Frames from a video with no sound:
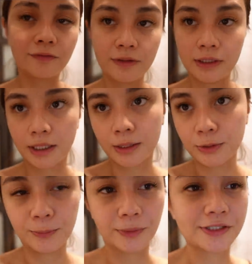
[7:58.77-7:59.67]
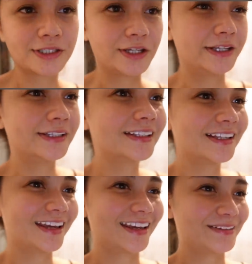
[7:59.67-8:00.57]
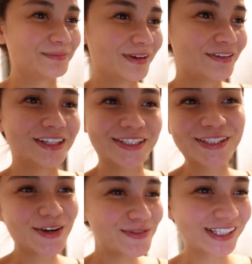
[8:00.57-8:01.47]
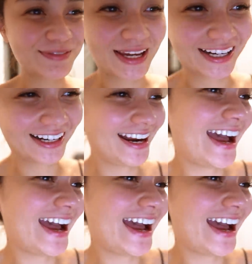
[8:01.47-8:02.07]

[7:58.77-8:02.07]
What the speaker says: feel like a new person. I feel so much better